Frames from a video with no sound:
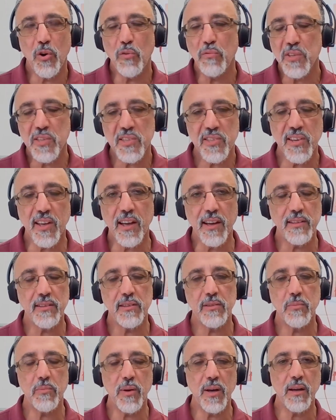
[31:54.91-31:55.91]

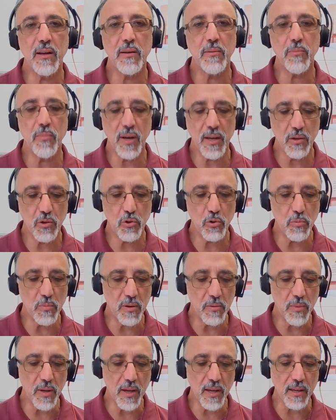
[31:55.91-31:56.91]
oversight by
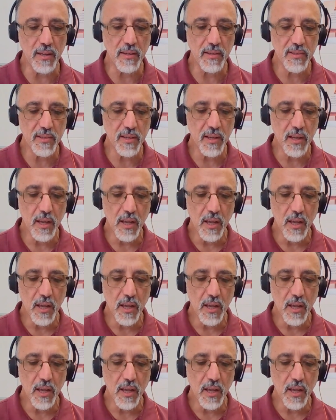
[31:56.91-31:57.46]
human beings.